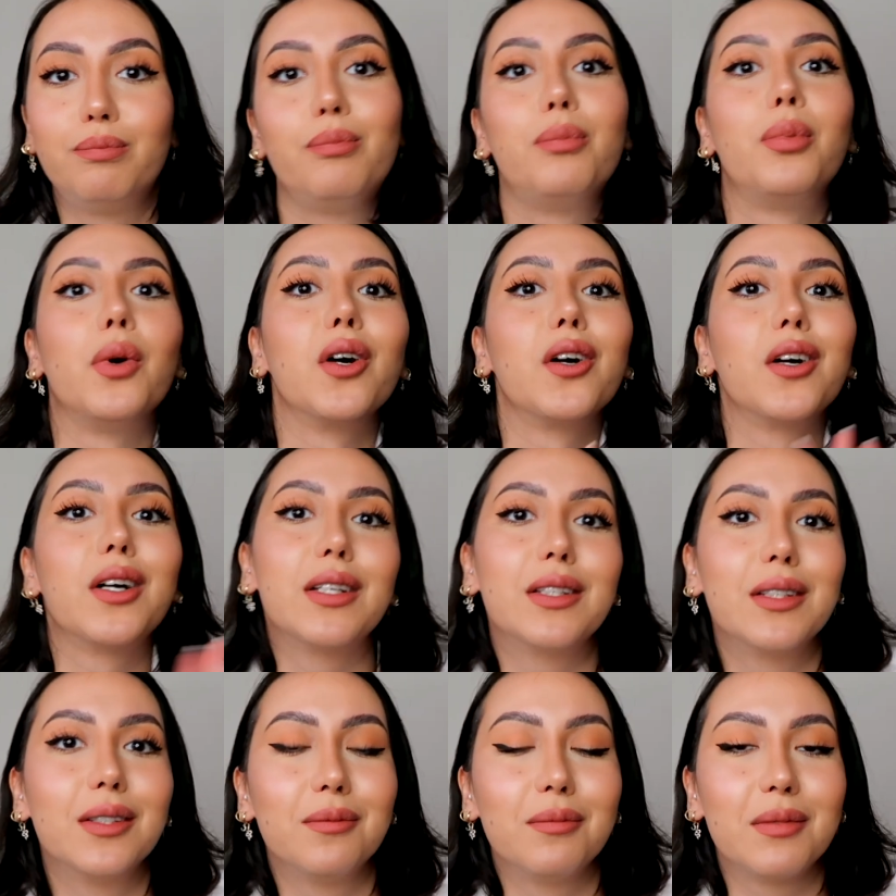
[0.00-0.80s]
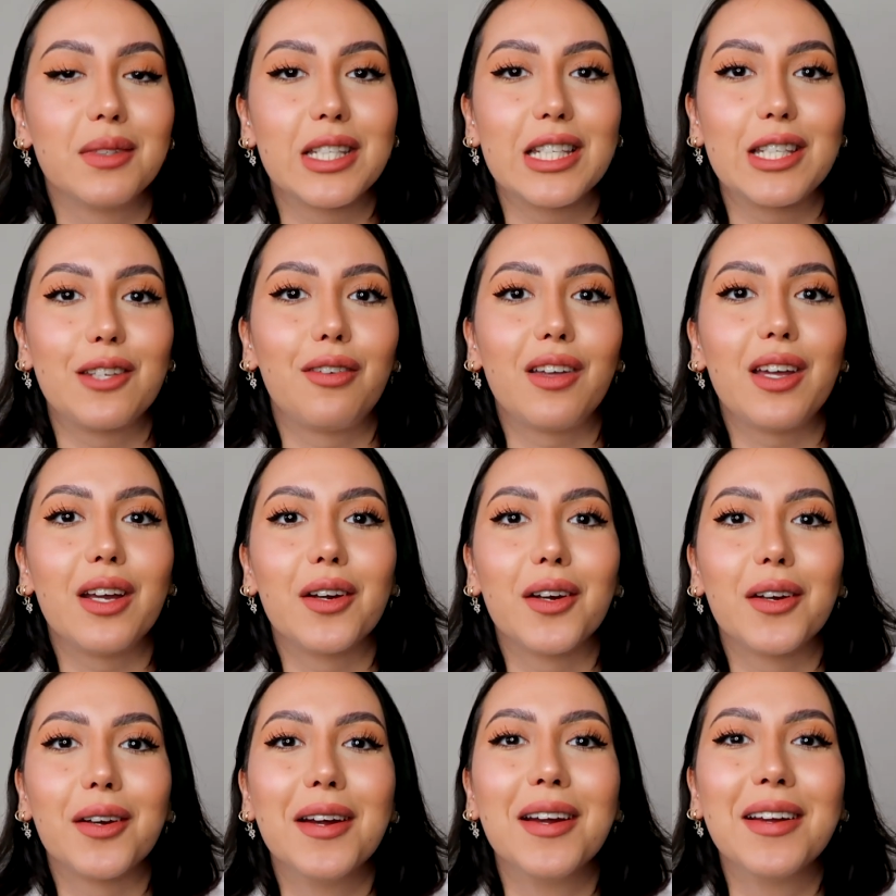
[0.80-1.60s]
book
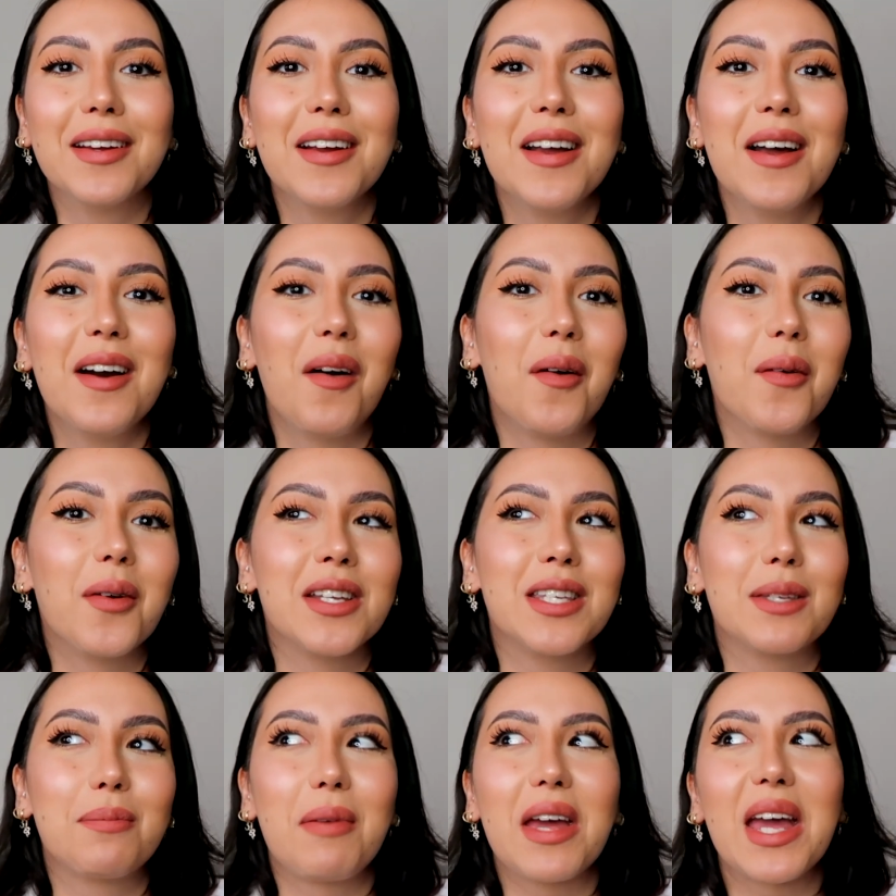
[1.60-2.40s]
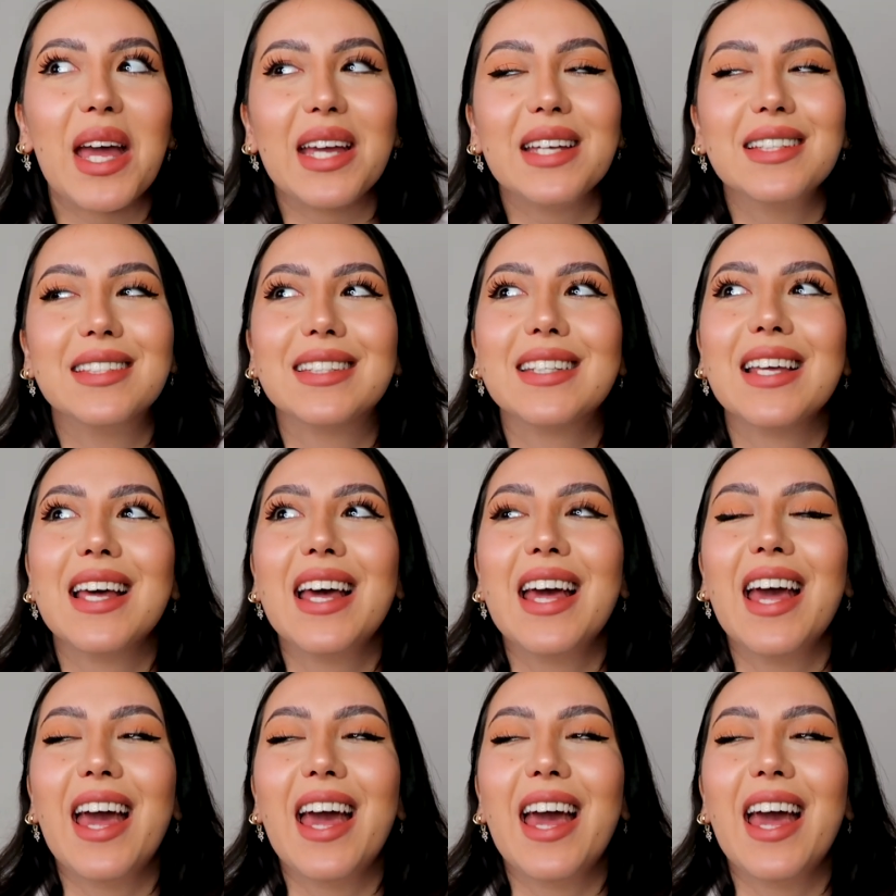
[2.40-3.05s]
sphere or space,